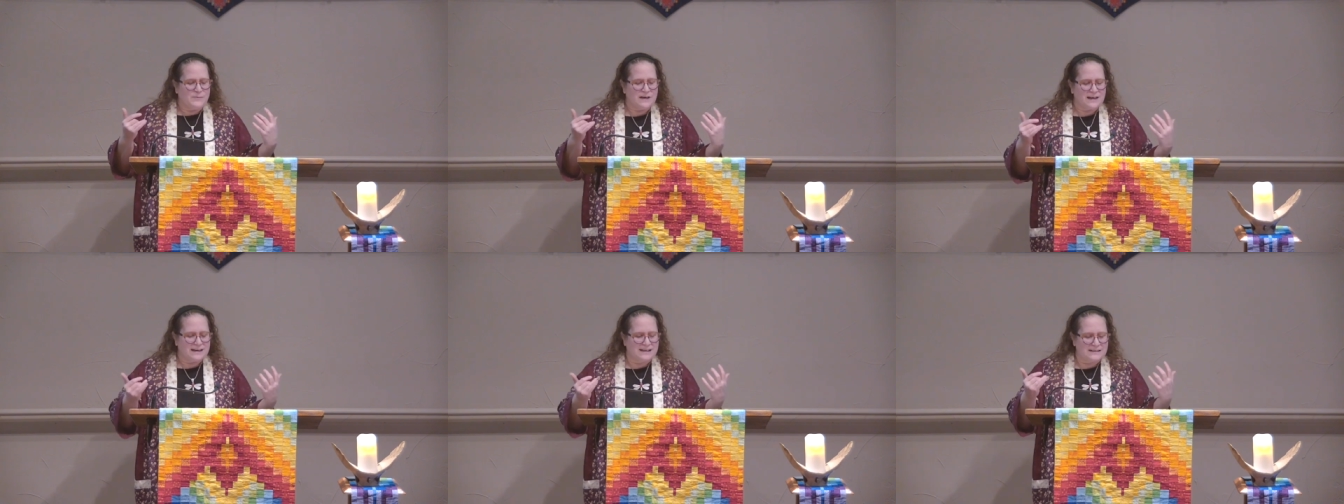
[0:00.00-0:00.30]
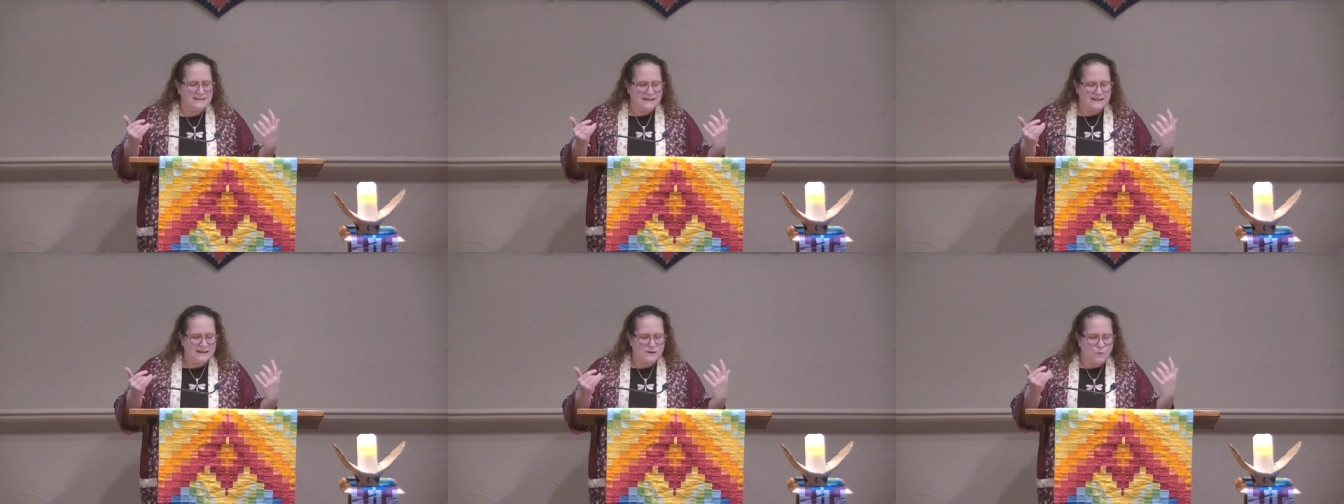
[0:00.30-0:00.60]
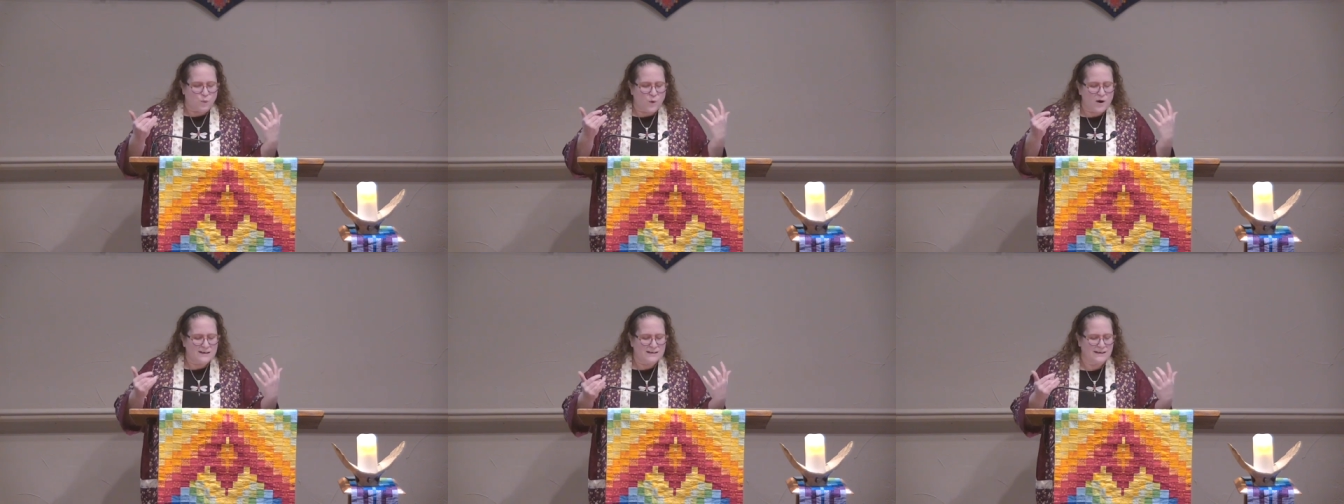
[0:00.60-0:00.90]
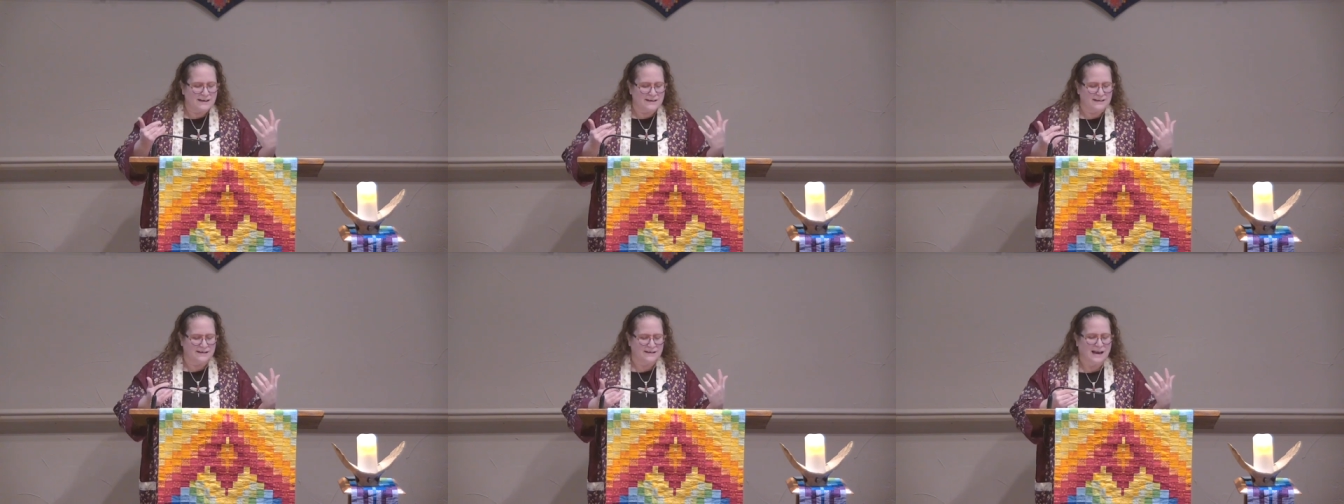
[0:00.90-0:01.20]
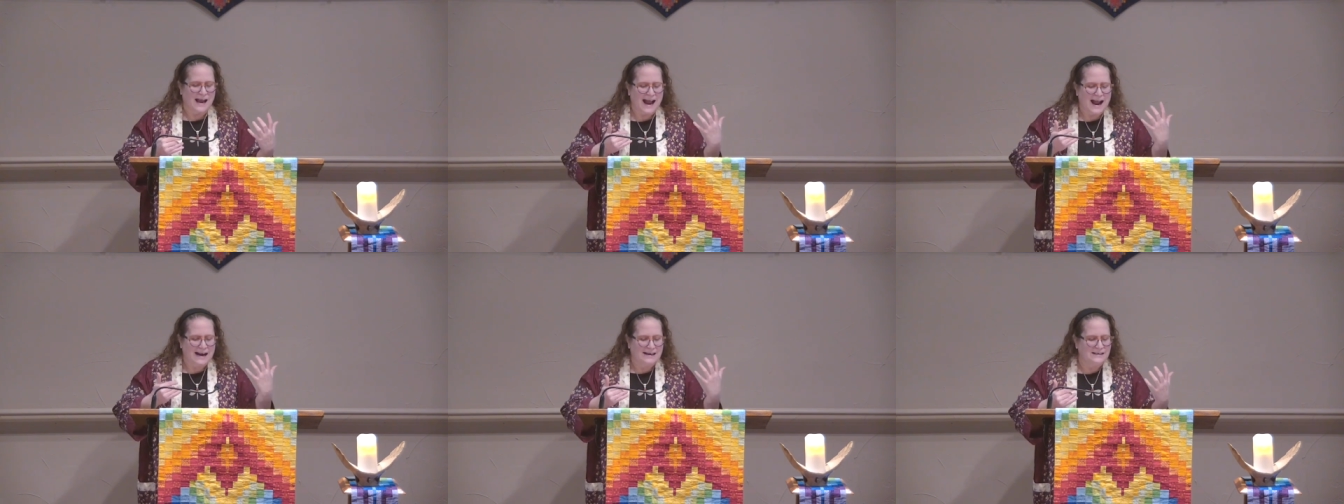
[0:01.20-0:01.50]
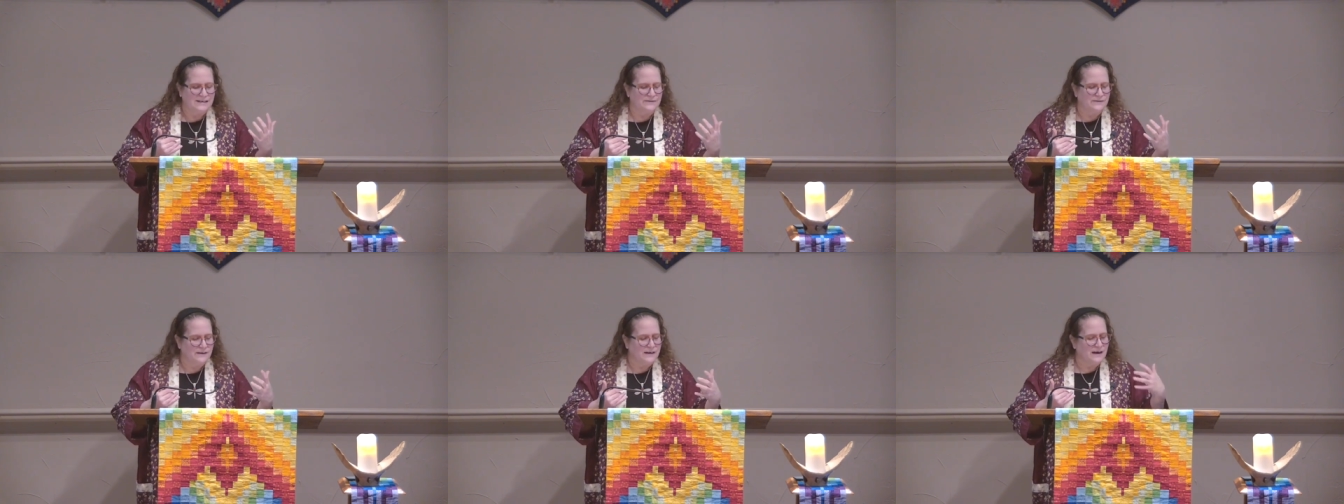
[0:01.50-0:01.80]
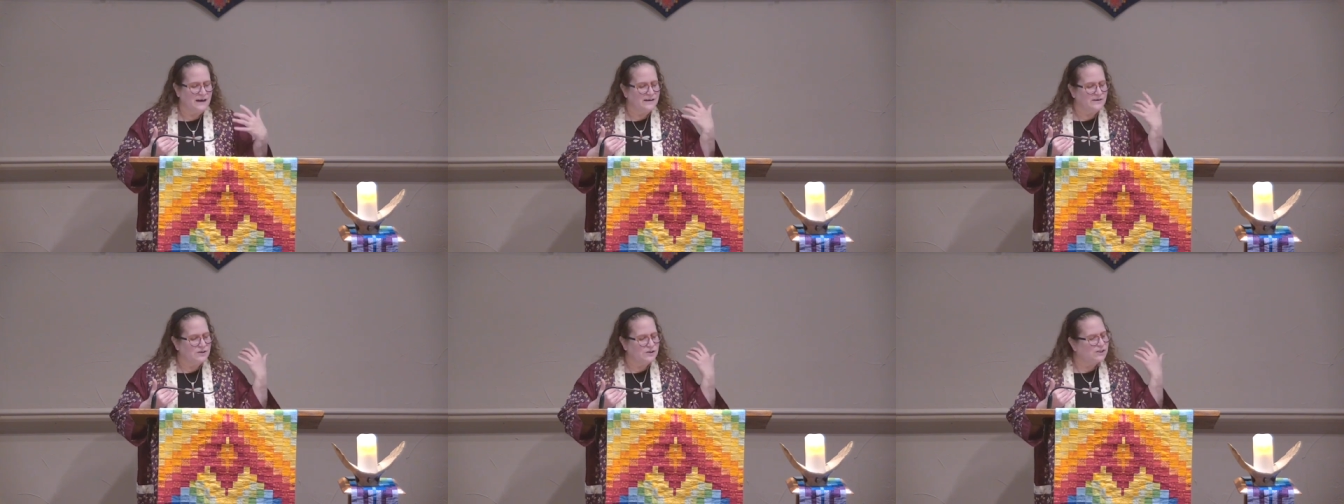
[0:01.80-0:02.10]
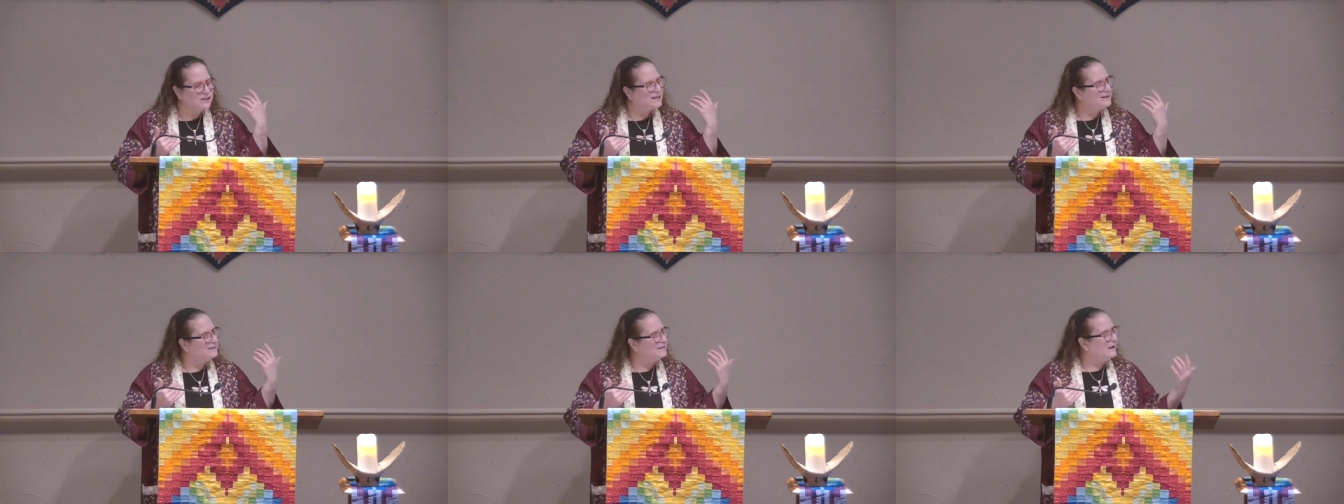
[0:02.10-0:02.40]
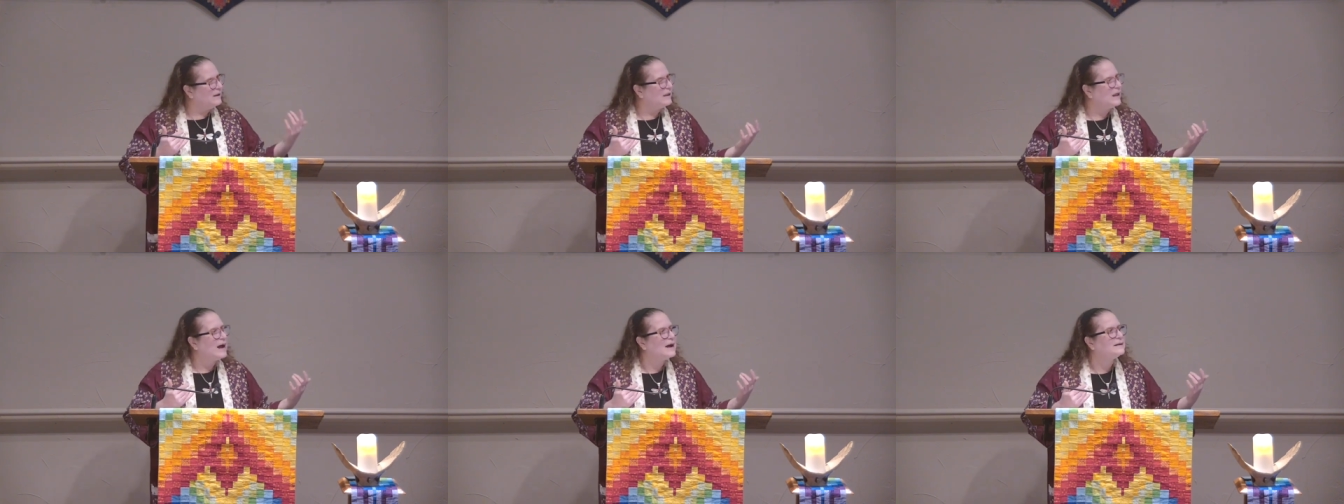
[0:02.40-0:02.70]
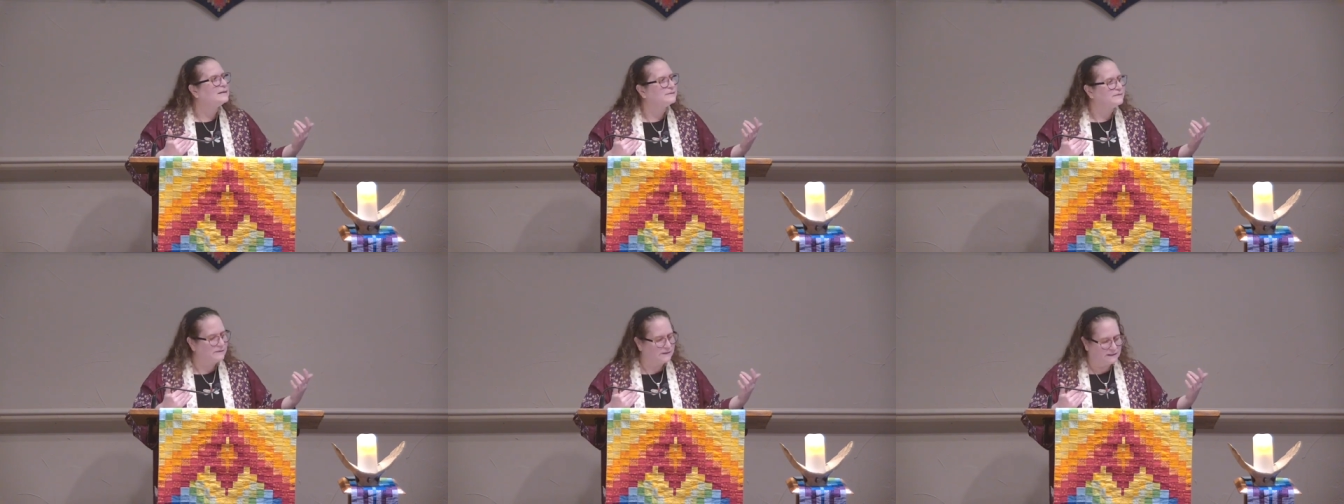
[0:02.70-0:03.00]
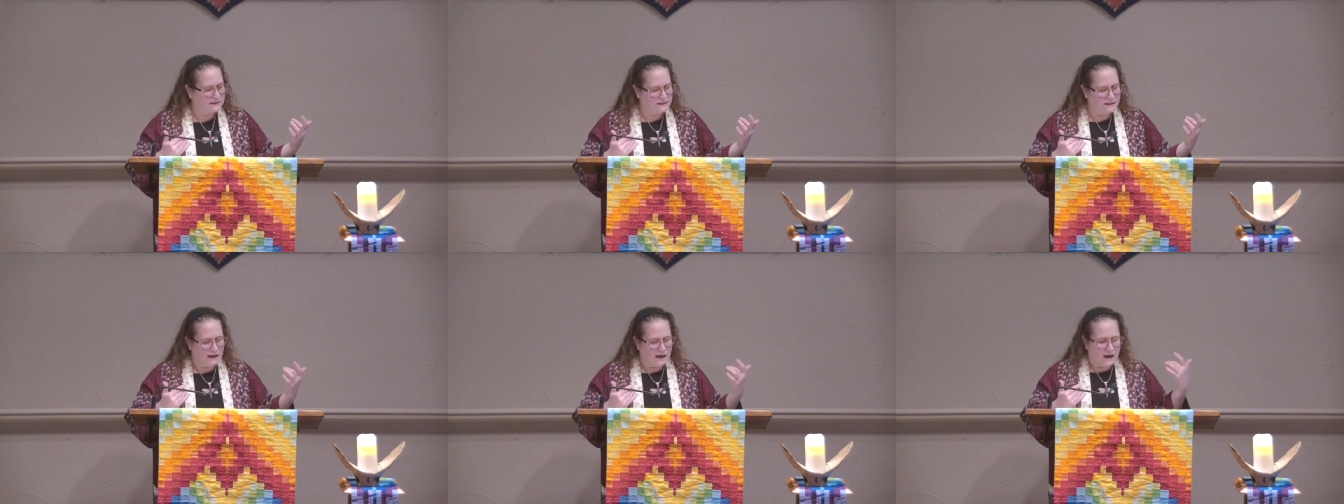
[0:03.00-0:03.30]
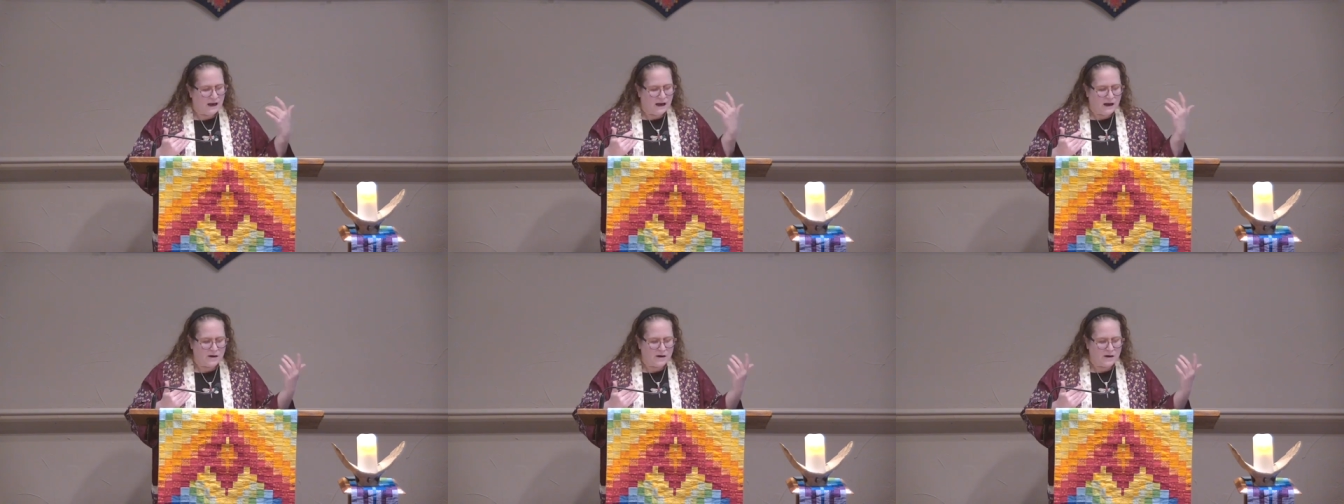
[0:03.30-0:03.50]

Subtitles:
because it wants us to actively understand the lives